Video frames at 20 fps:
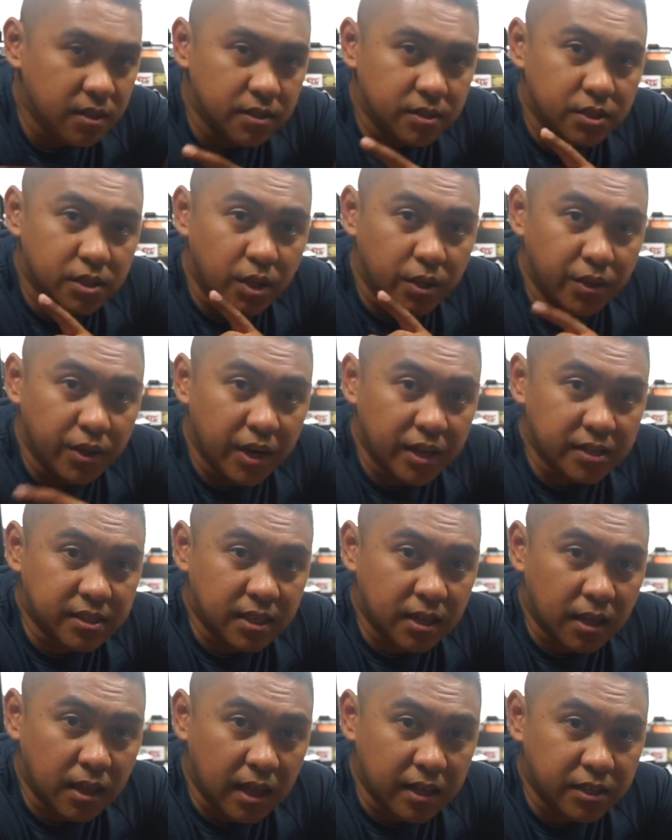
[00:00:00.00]
So the next
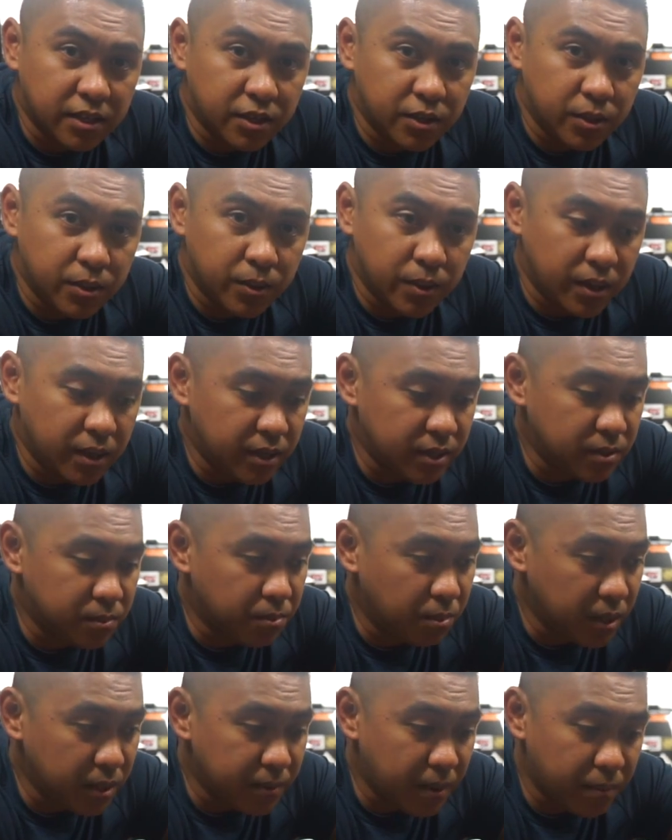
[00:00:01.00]
thing I like to do
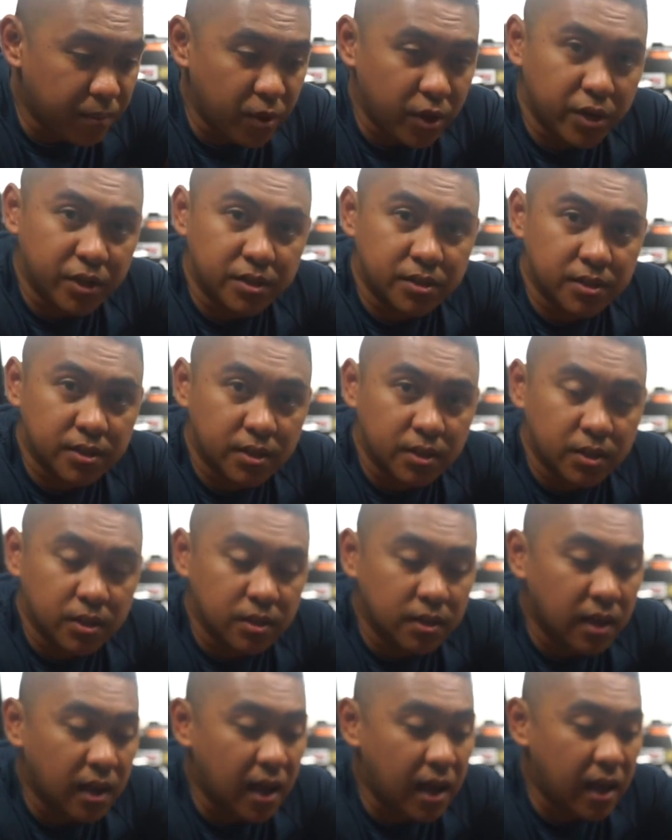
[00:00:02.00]
is bleed my brakes.
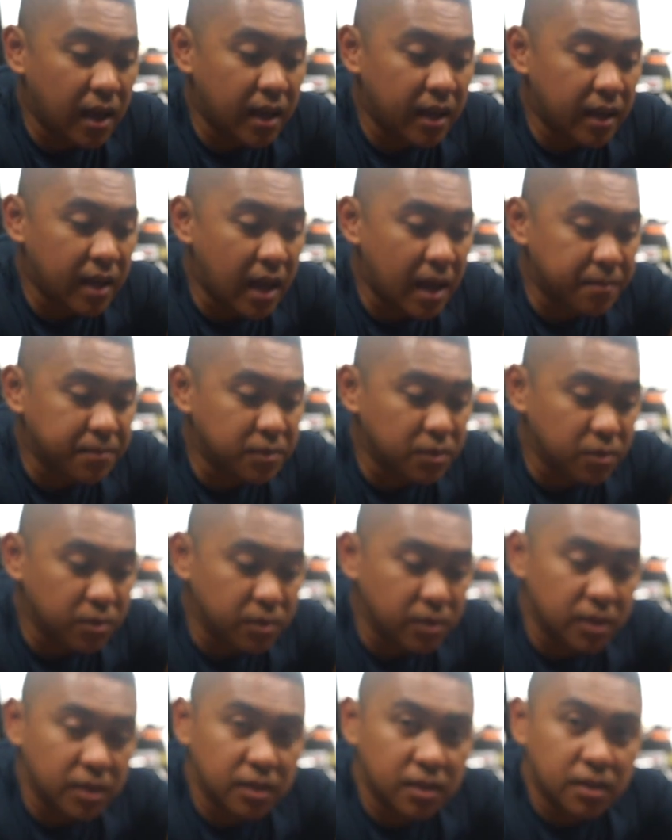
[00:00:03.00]
I
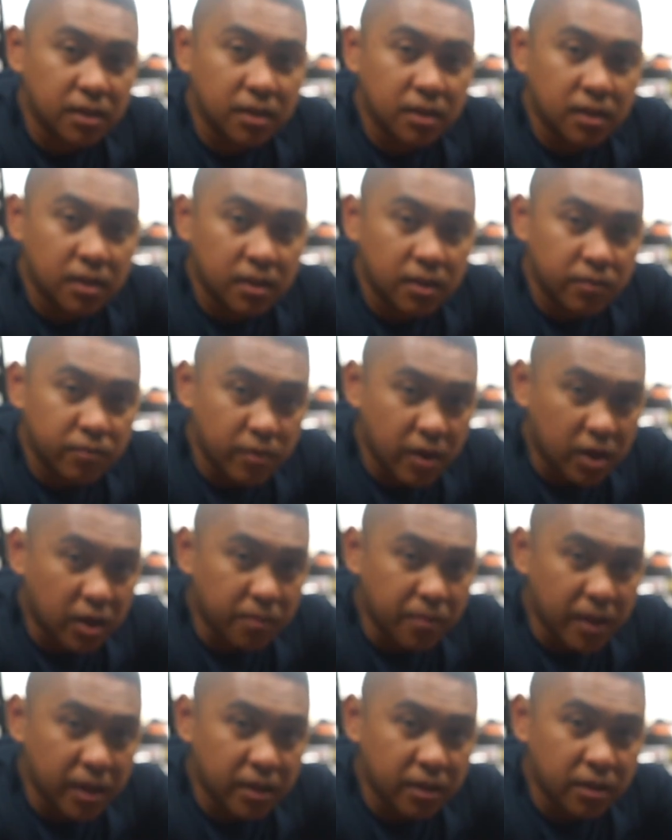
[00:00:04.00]
absolutely
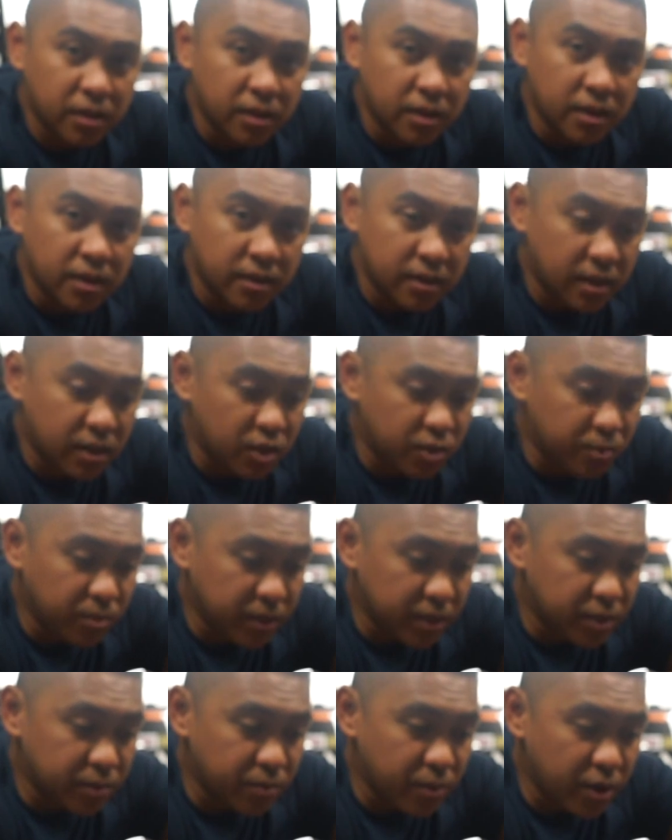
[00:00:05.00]
recommend that you
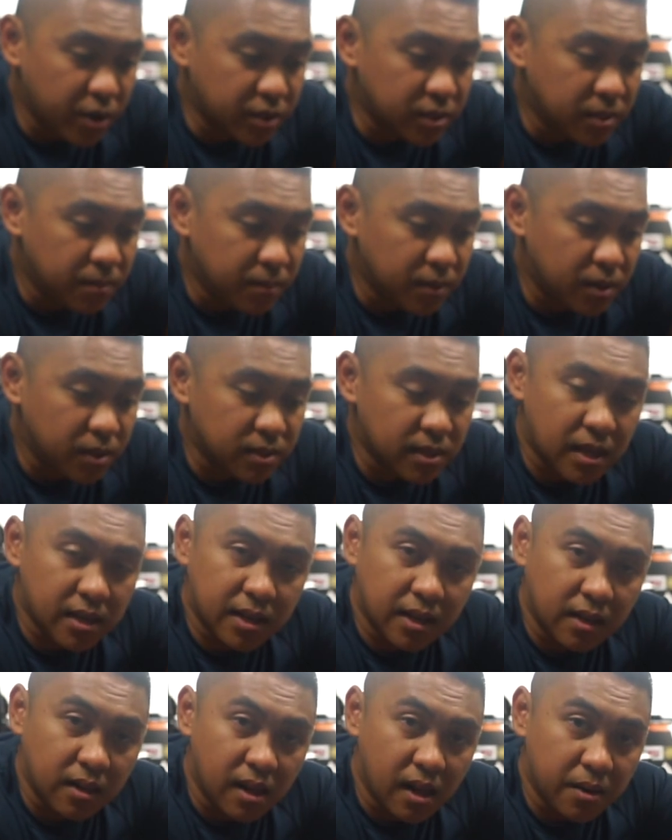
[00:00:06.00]
bleed your brakes because I
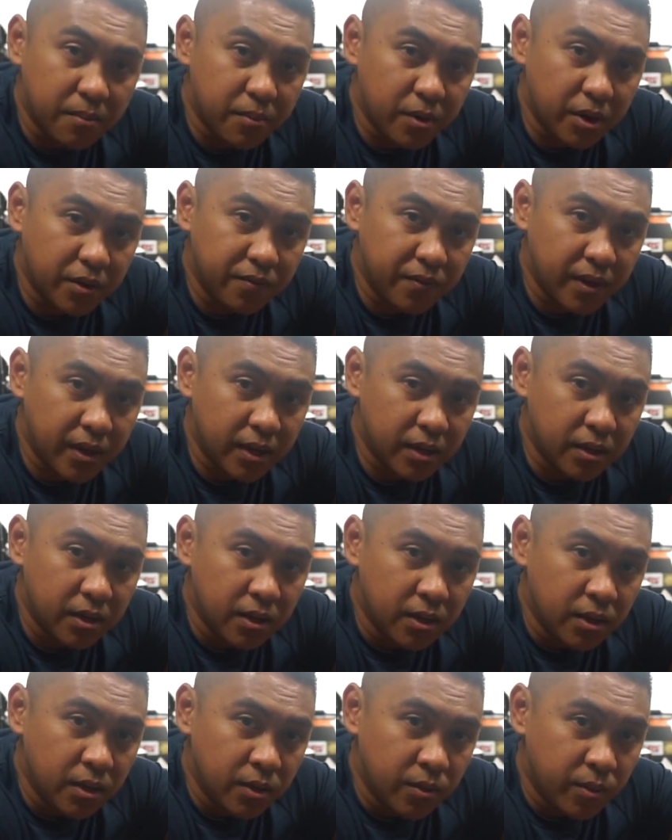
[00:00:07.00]
get a lot of brake fade
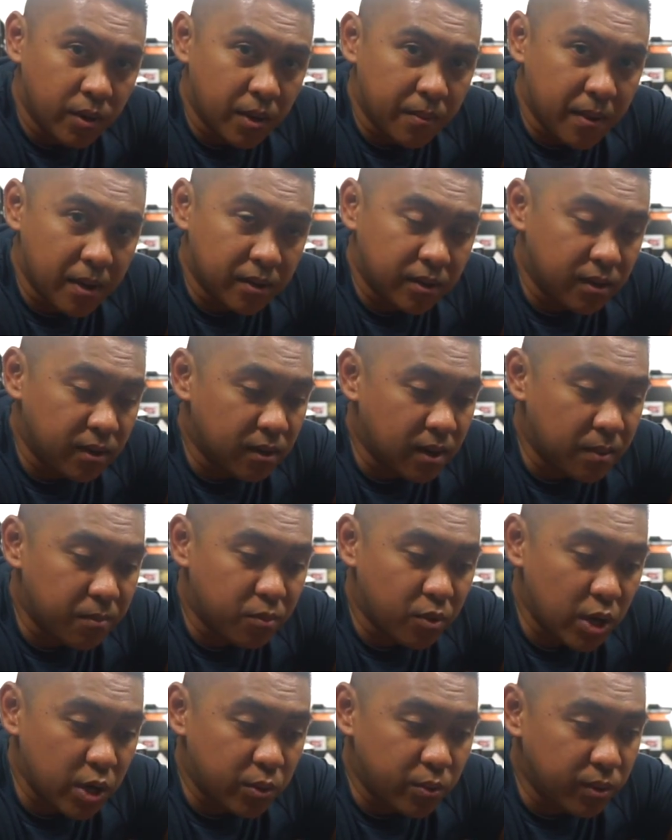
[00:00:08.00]
when I'm out there. I
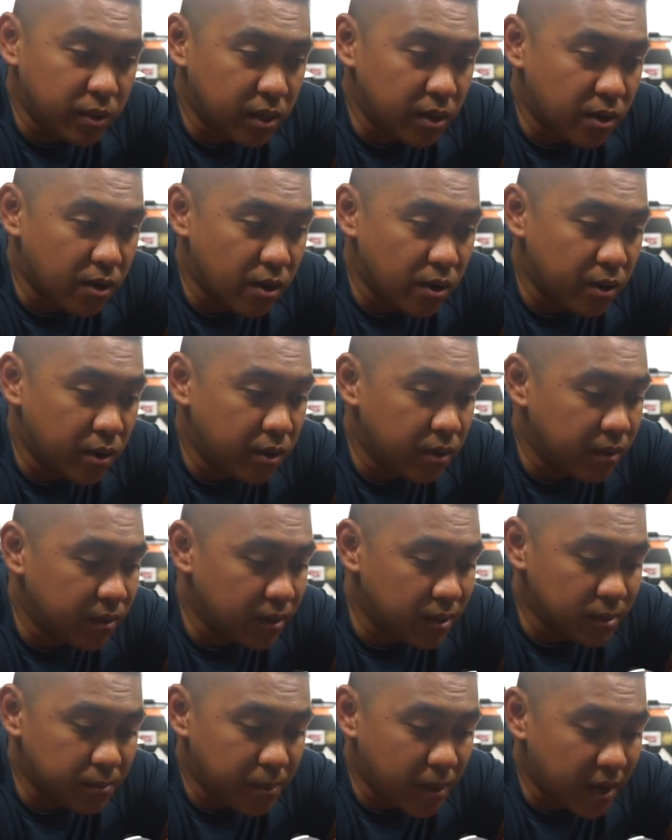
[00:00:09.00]
brake really hard.
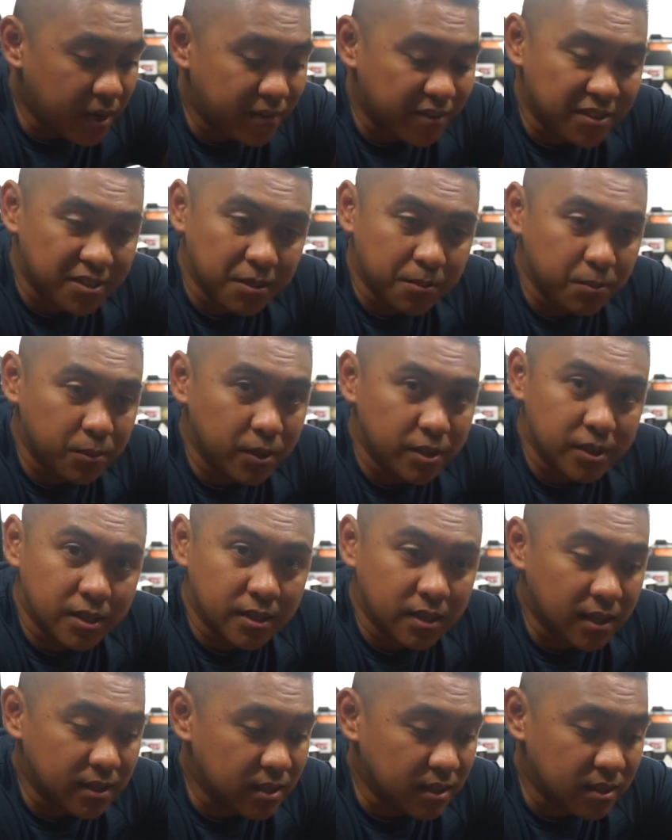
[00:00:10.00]
This bike for some
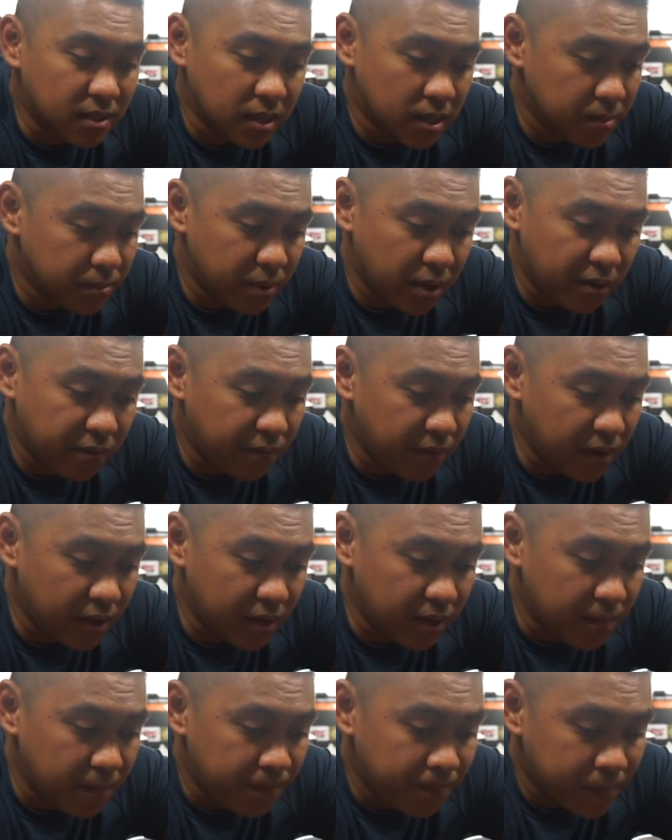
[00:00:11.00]
reason gets a ton of brake
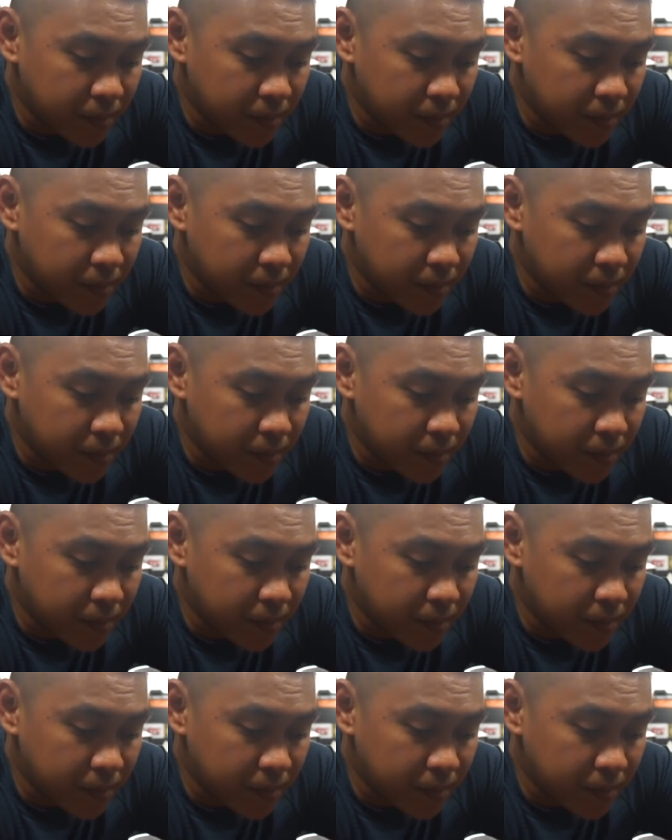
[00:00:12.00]
fade.